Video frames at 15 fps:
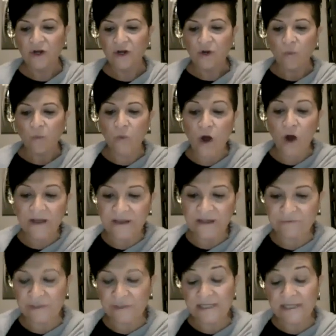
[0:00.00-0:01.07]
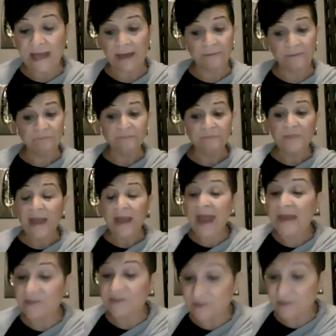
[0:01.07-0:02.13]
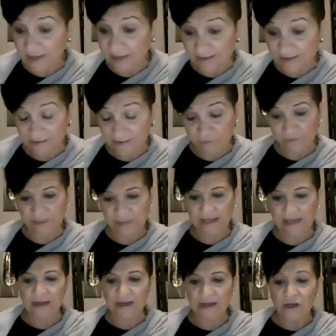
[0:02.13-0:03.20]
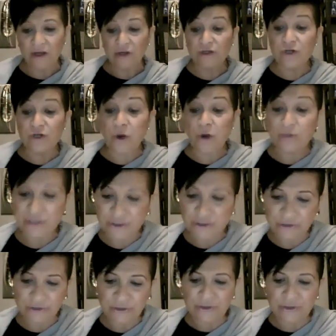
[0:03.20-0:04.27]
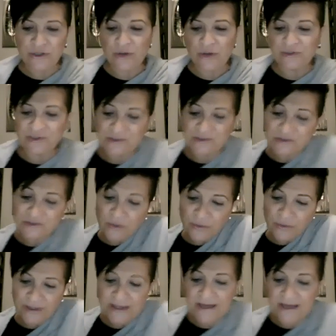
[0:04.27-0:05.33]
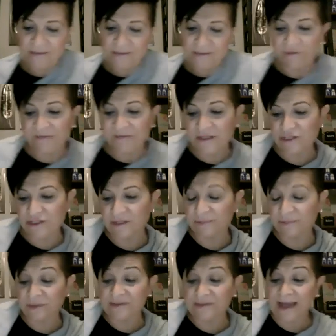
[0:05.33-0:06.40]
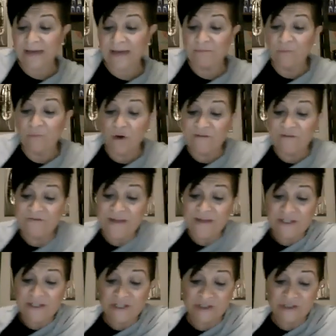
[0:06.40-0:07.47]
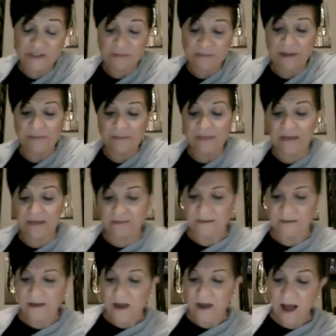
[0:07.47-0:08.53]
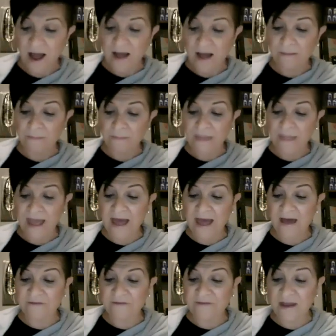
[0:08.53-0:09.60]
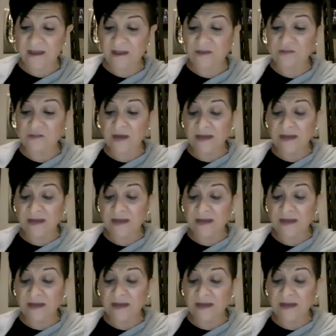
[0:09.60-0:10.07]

Walk every day. Exercise every day. No sugar, no soda. Eat more vegetables. Add more veggies to my meal. Have a